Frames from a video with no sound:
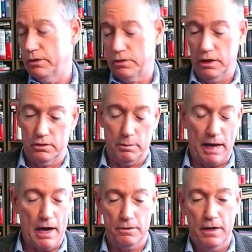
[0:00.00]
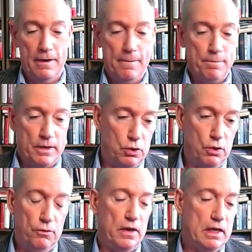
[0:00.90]
It's about
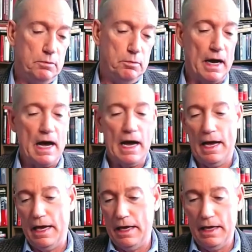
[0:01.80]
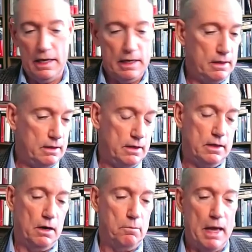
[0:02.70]
2 feet by,
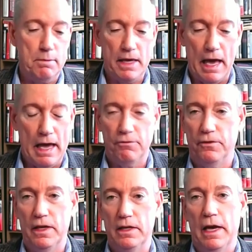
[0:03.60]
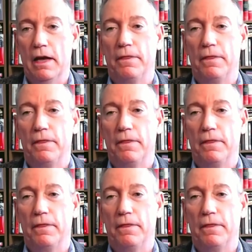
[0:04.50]
maybe 8 feet.